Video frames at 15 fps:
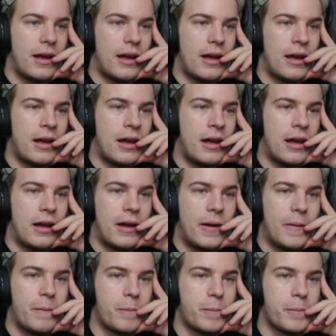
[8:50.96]

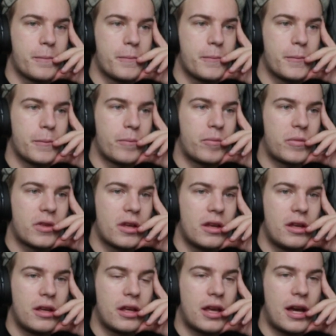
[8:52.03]
Um.
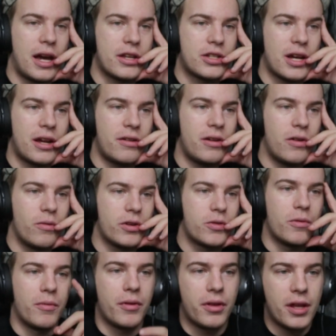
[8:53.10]
Gosh, I don't know
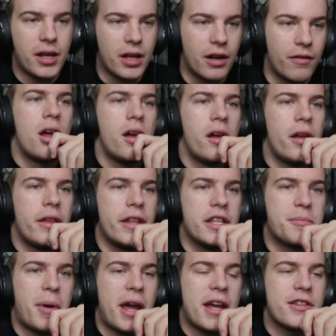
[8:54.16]
which one we're thinking of. These
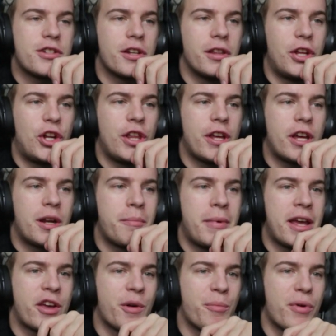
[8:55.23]
pants are literally gonna
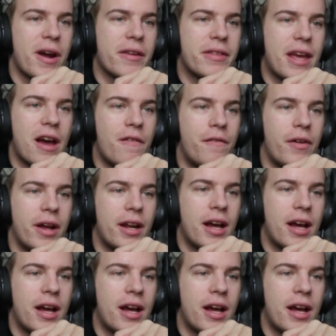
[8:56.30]
make or break the outfit.